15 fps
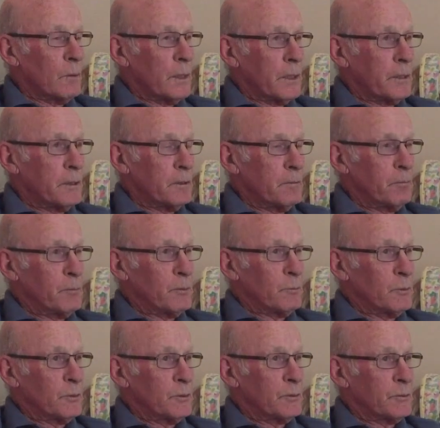Got up, it
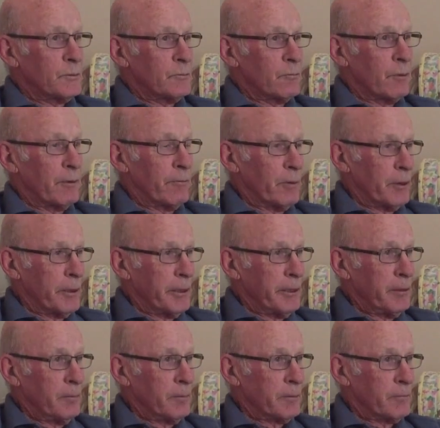was reveille
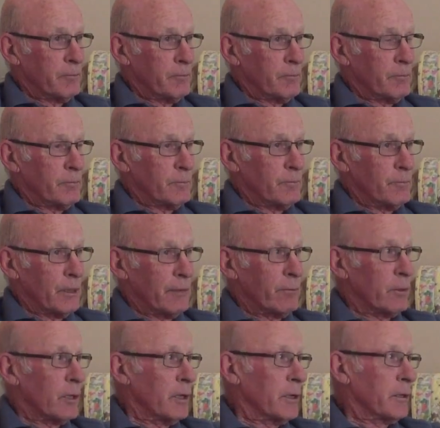at 5
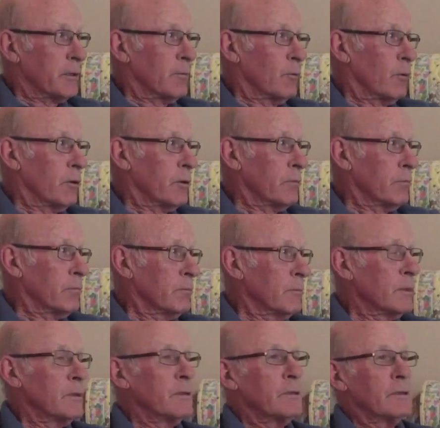o'clock in the morning,
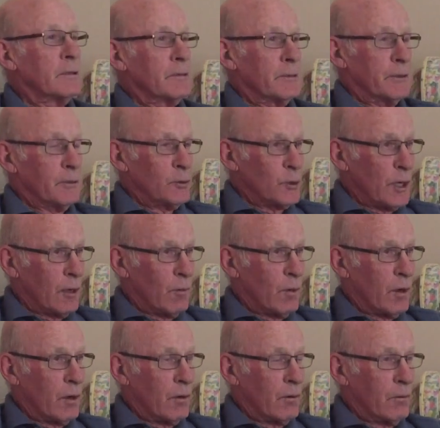and chow
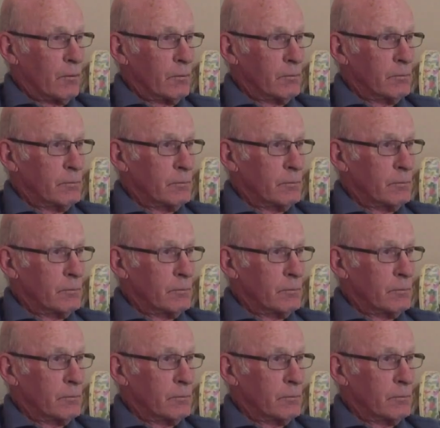hall,